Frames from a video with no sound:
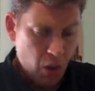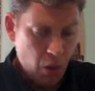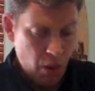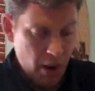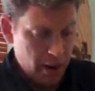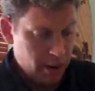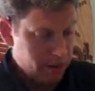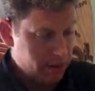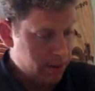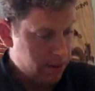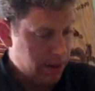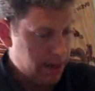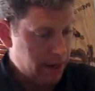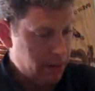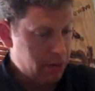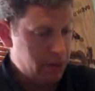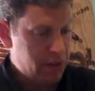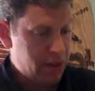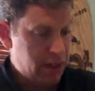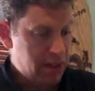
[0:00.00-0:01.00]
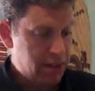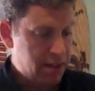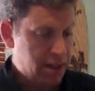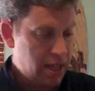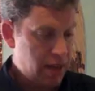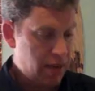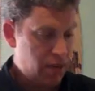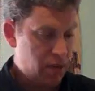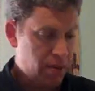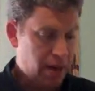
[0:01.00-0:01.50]
Well, I would say,
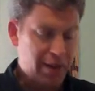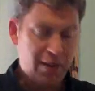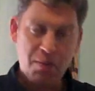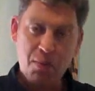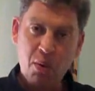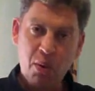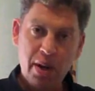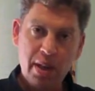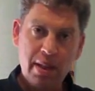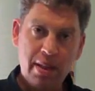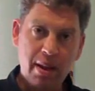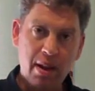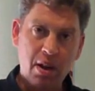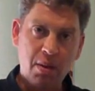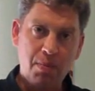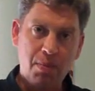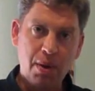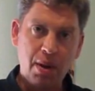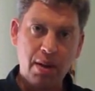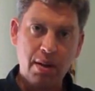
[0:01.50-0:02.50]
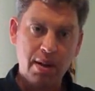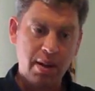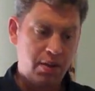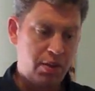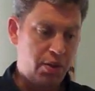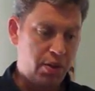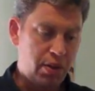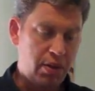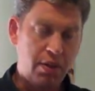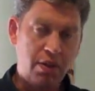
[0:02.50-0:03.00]
Steve, you might have a point there, but
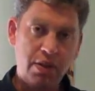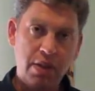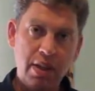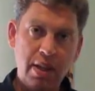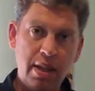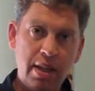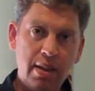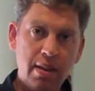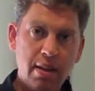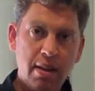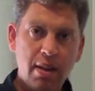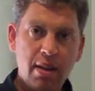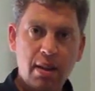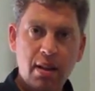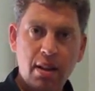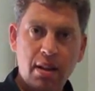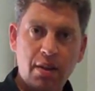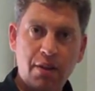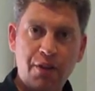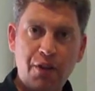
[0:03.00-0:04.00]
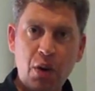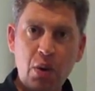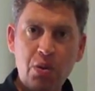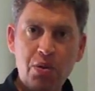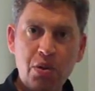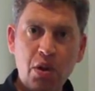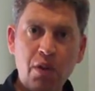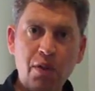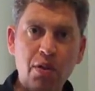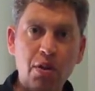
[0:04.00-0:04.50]
as you can see, the
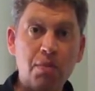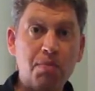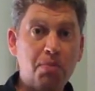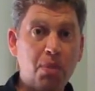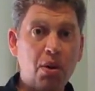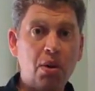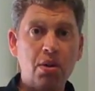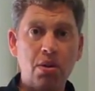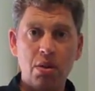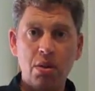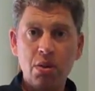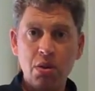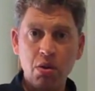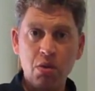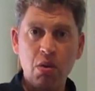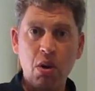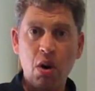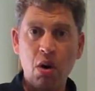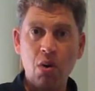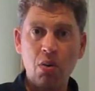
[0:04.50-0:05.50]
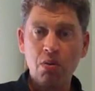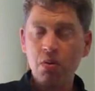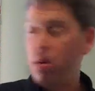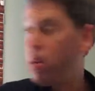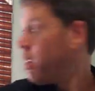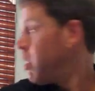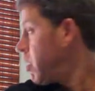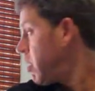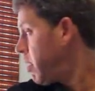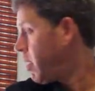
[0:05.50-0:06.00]
folks over at Burton who
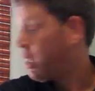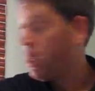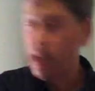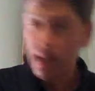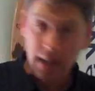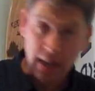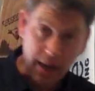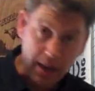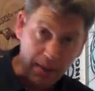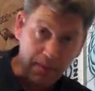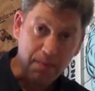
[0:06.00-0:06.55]
own the,